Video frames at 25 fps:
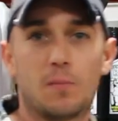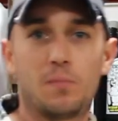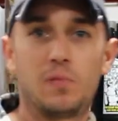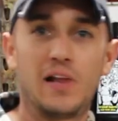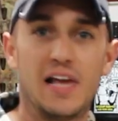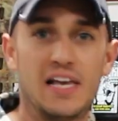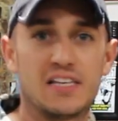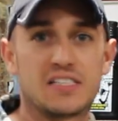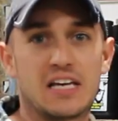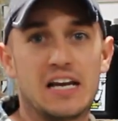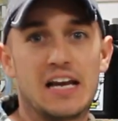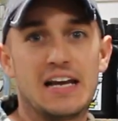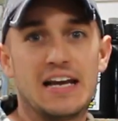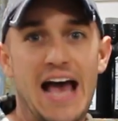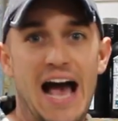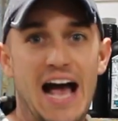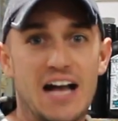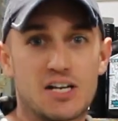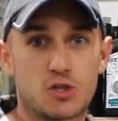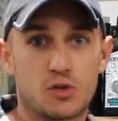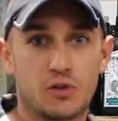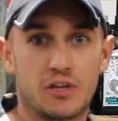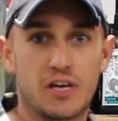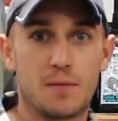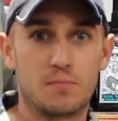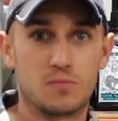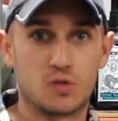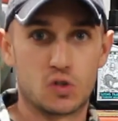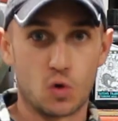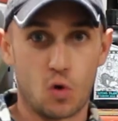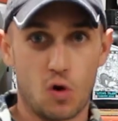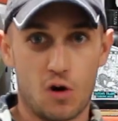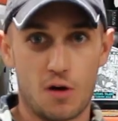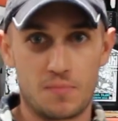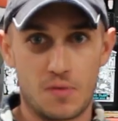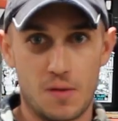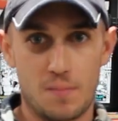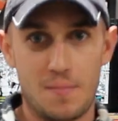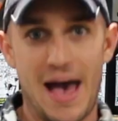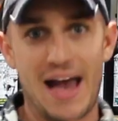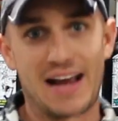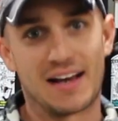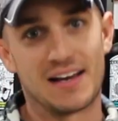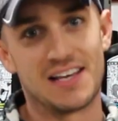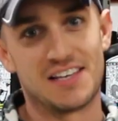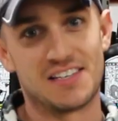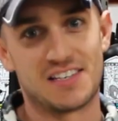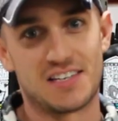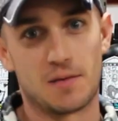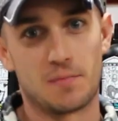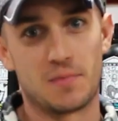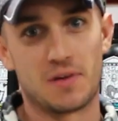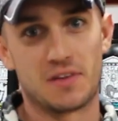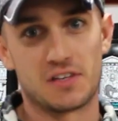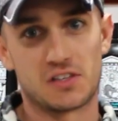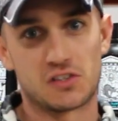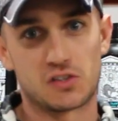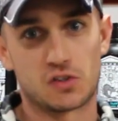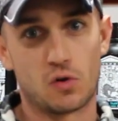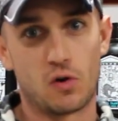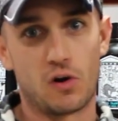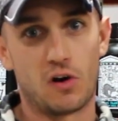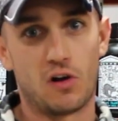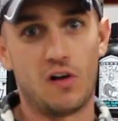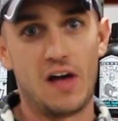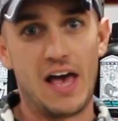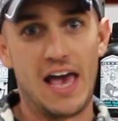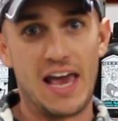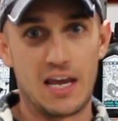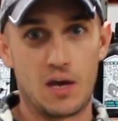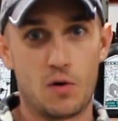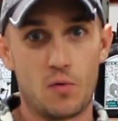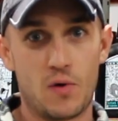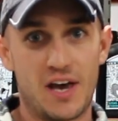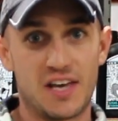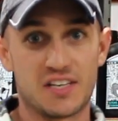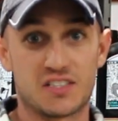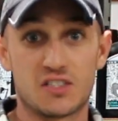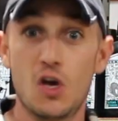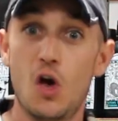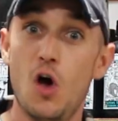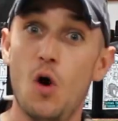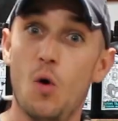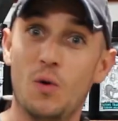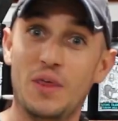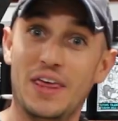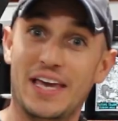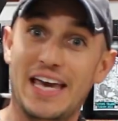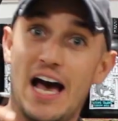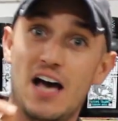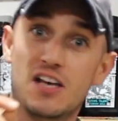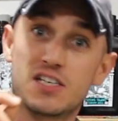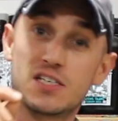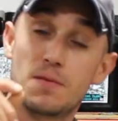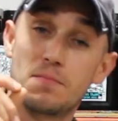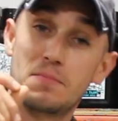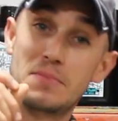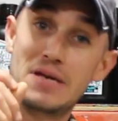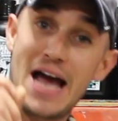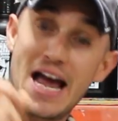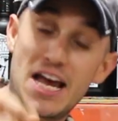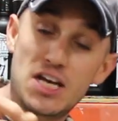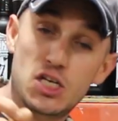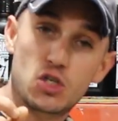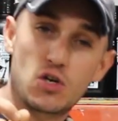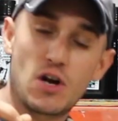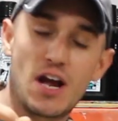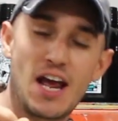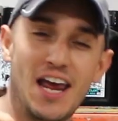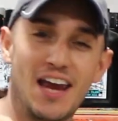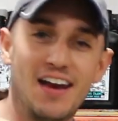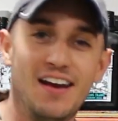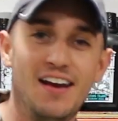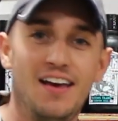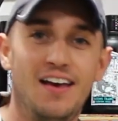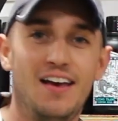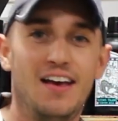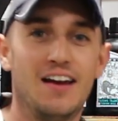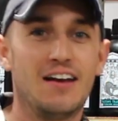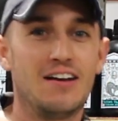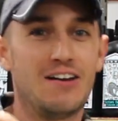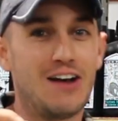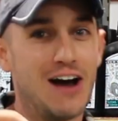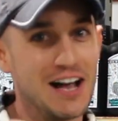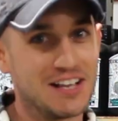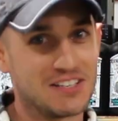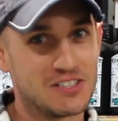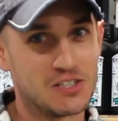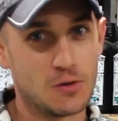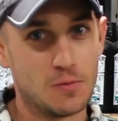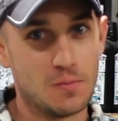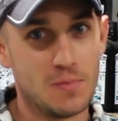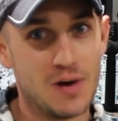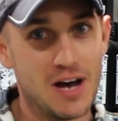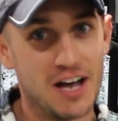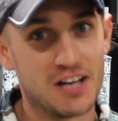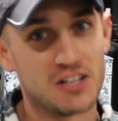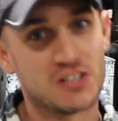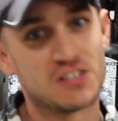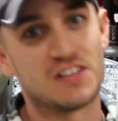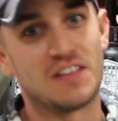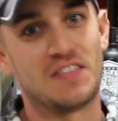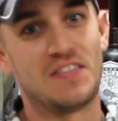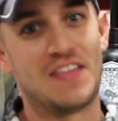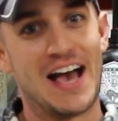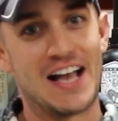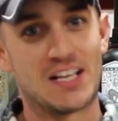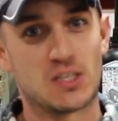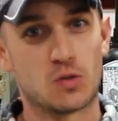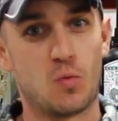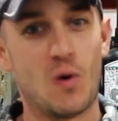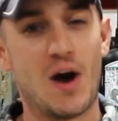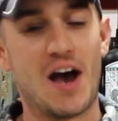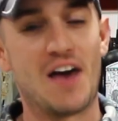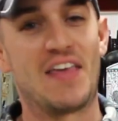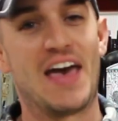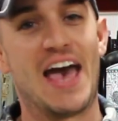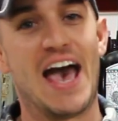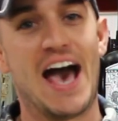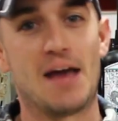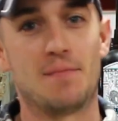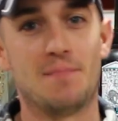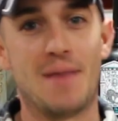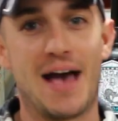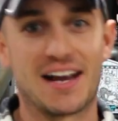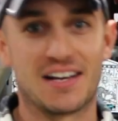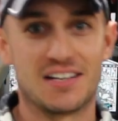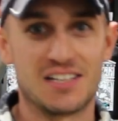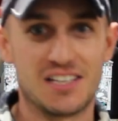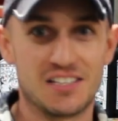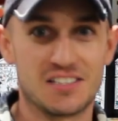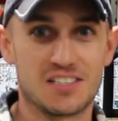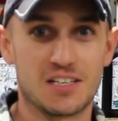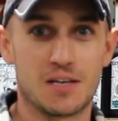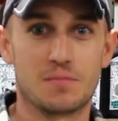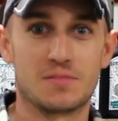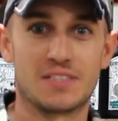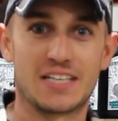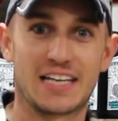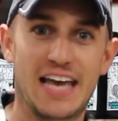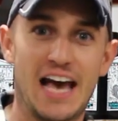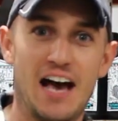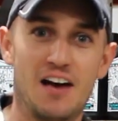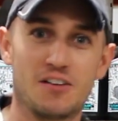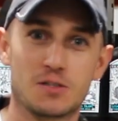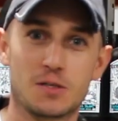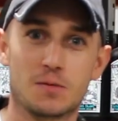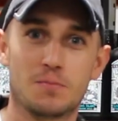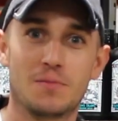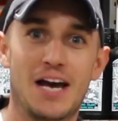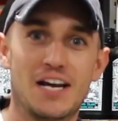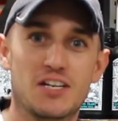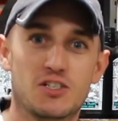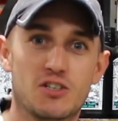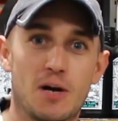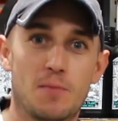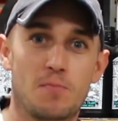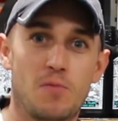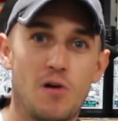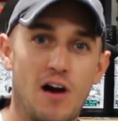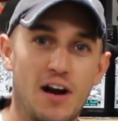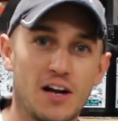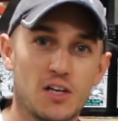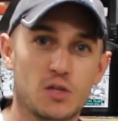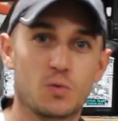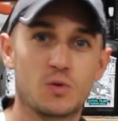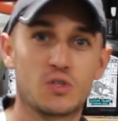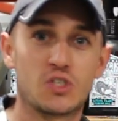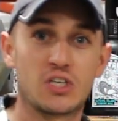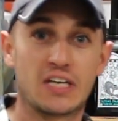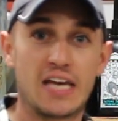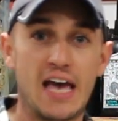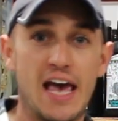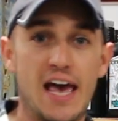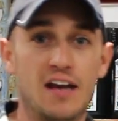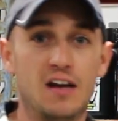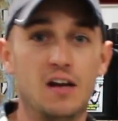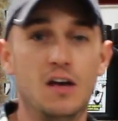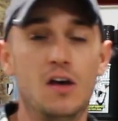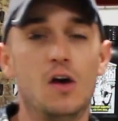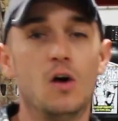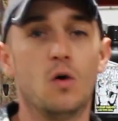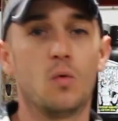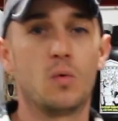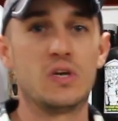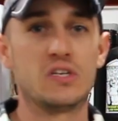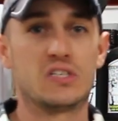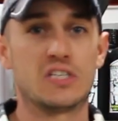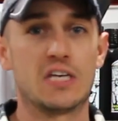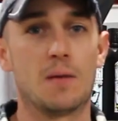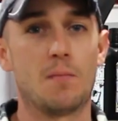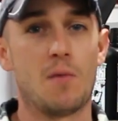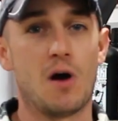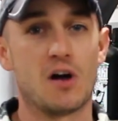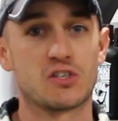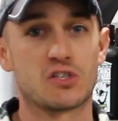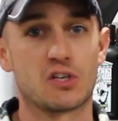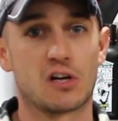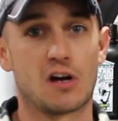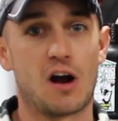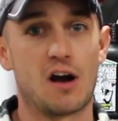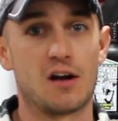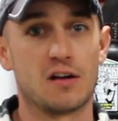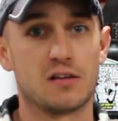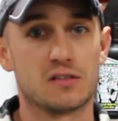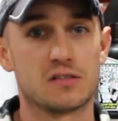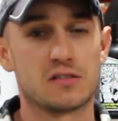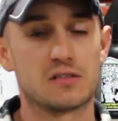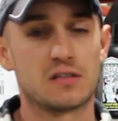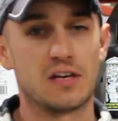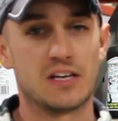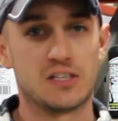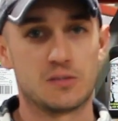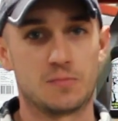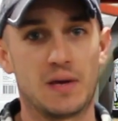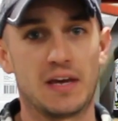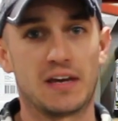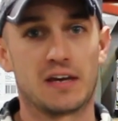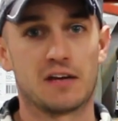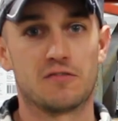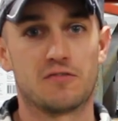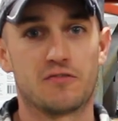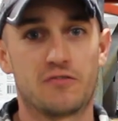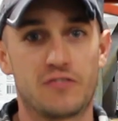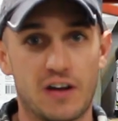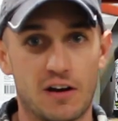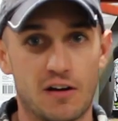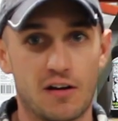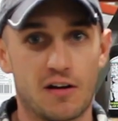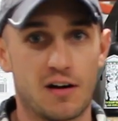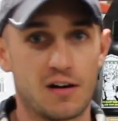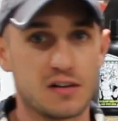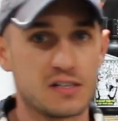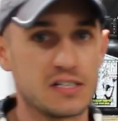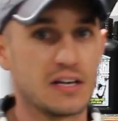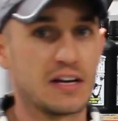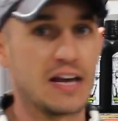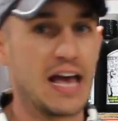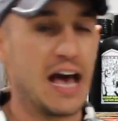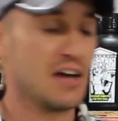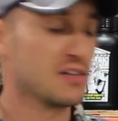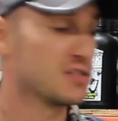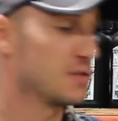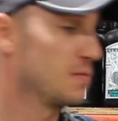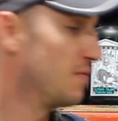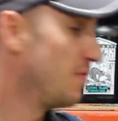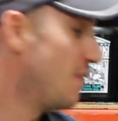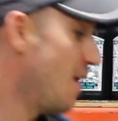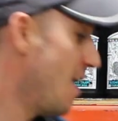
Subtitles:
the plant's going to naturally absorb the magnesium in the soil anyways. With a calcium nitrate, not so much, and that's why they add magnesium to calcium nitrate products, which again, we see at Monster Gardens as being inferior to calcium